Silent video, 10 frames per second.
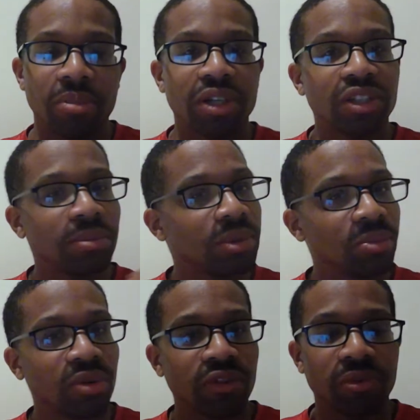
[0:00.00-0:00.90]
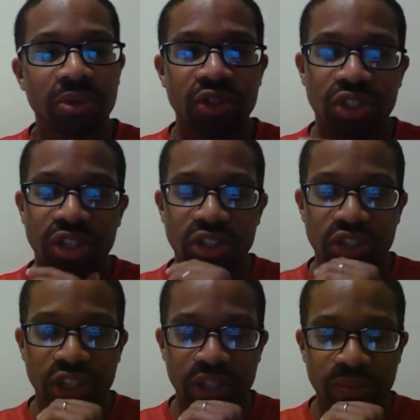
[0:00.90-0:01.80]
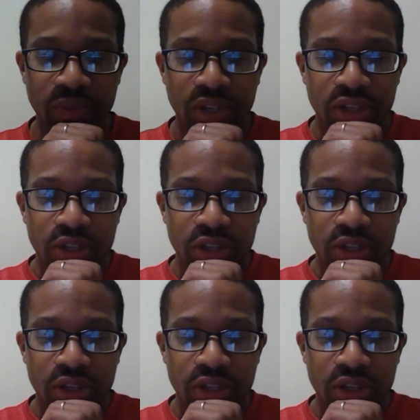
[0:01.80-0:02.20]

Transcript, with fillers: by Demi Moore from the G.I. Jane.